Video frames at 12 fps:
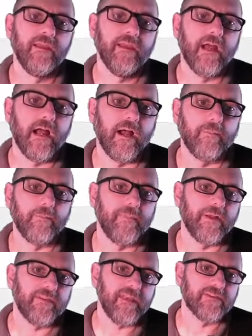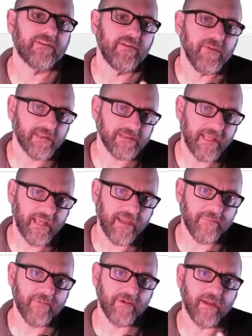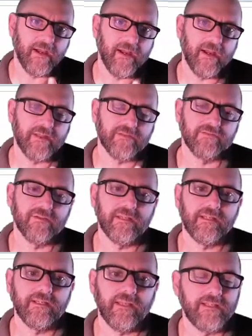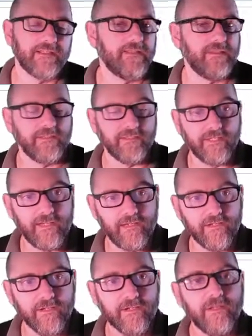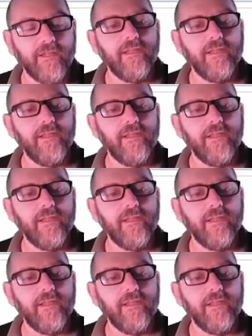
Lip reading: But the SQL tab, it's really nice that this is here,